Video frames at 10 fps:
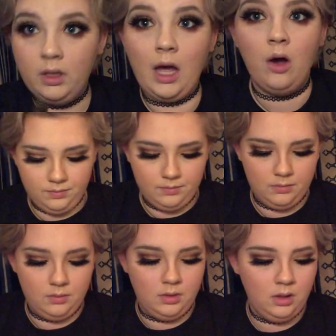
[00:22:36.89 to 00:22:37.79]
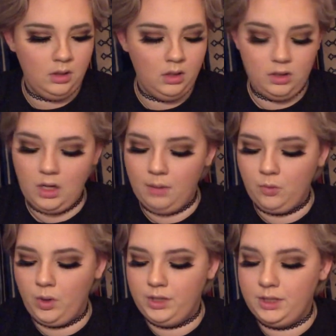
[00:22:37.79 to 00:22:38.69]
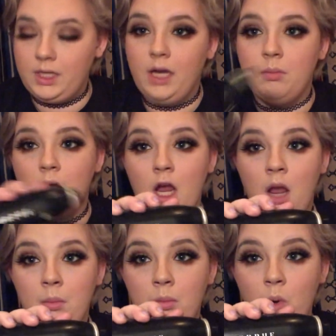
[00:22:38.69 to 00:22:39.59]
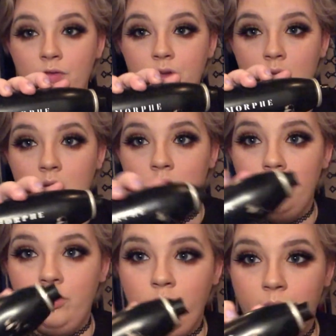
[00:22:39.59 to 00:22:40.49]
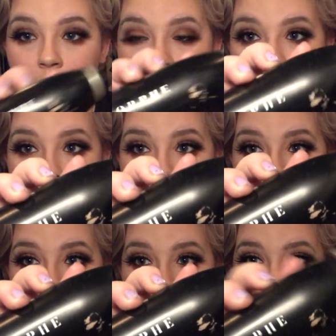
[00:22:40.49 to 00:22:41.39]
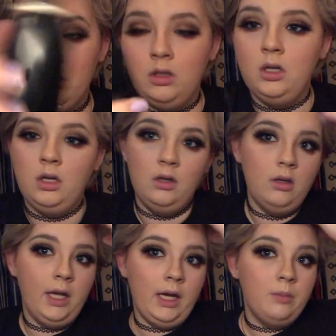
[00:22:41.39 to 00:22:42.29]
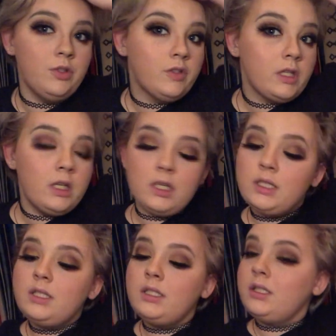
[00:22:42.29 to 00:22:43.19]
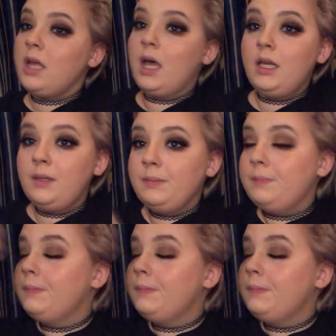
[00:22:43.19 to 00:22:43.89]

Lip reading: Now I'm going to take my Morphe set spray, and I'm just gonna set it.